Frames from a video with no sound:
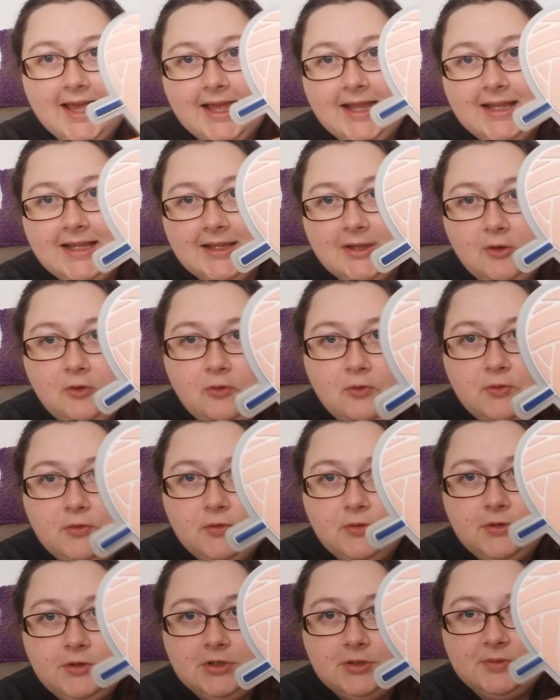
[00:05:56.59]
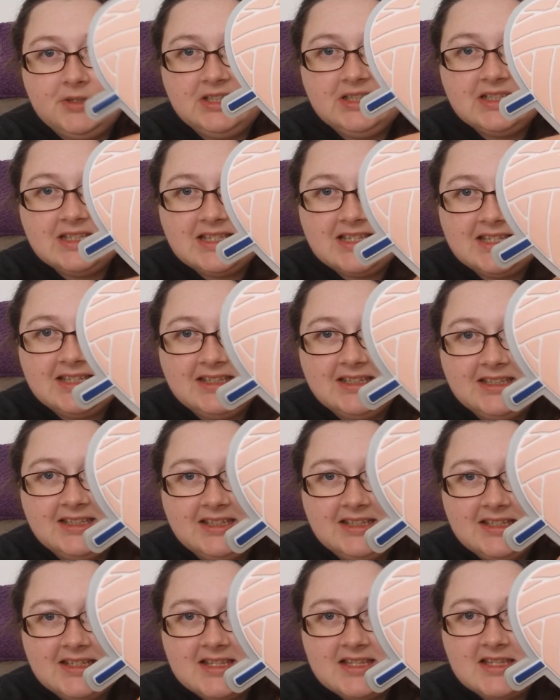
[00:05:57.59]
a little ornament.
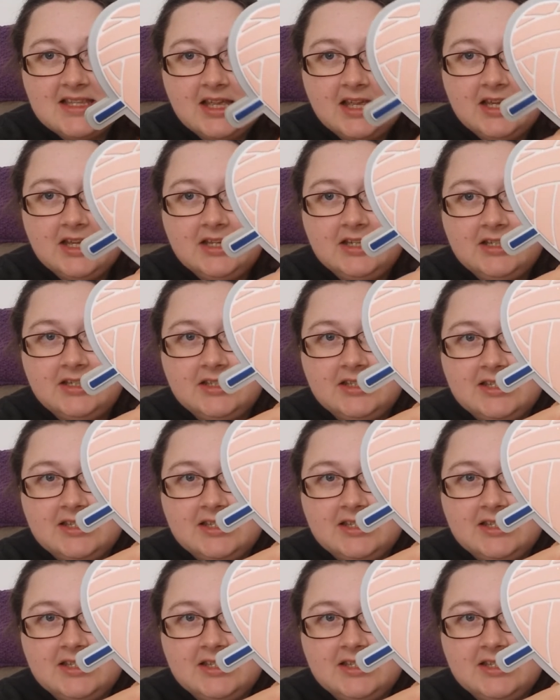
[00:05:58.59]
So